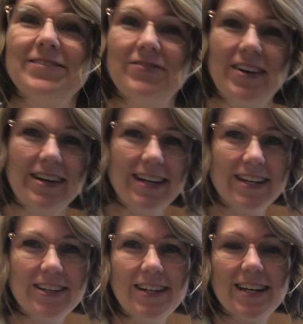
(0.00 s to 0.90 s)
Very
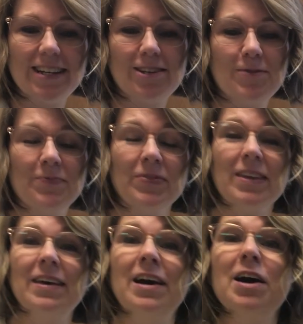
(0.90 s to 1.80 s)
good.
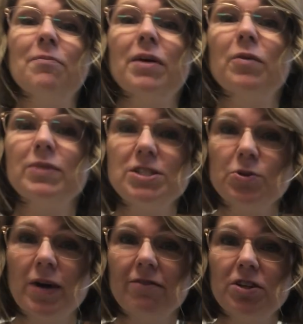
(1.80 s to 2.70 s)
But we
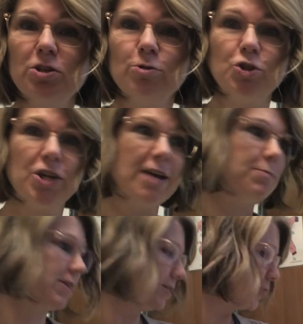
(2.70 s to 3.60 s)
do have a new shape
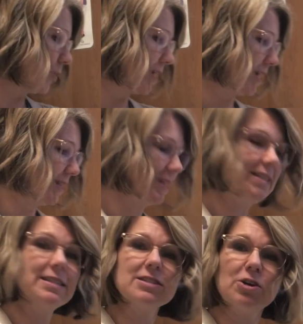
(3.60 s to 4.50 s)
this week. This
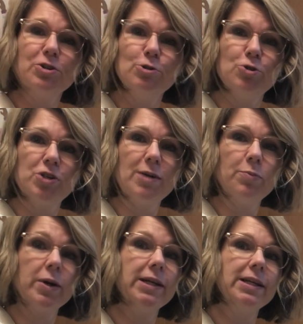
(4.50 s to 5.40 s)
is our new shape
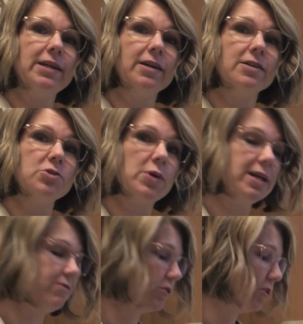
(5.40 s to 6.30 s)
right here. Do any
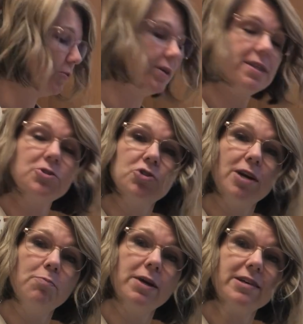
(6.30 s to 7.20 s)
of you know what this
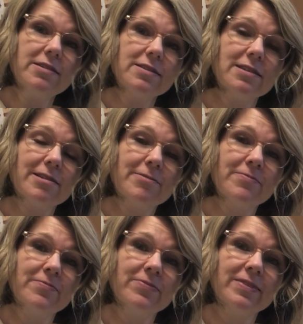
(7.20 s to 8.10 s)
shape is?
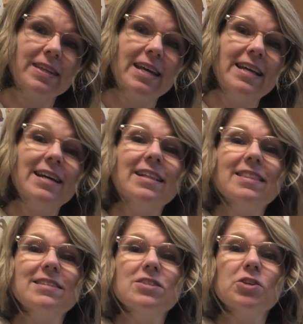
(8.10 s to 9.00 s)

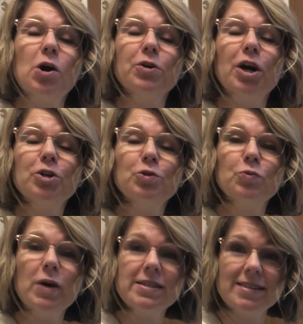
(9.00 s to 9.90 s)
This is called a
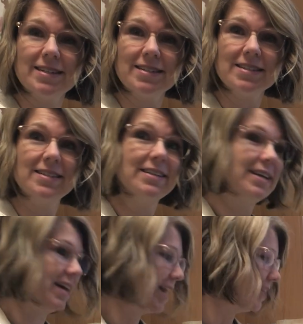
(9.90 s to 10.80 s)
crescent.
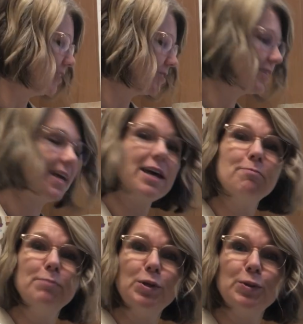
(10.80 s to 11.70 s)
It looks like
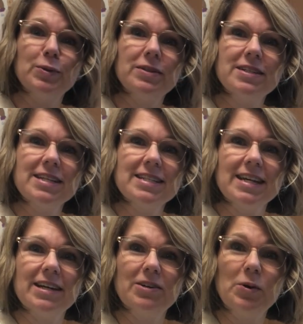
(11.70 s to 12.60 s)
a moon, doesn't
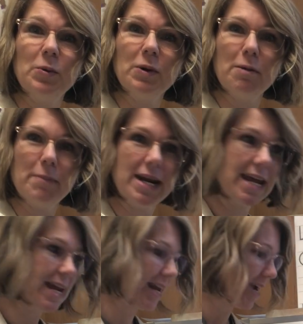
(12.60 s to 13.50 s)
it? Or a
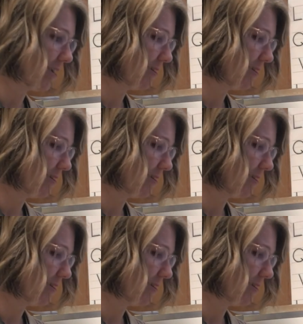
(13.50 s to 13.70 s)
banana.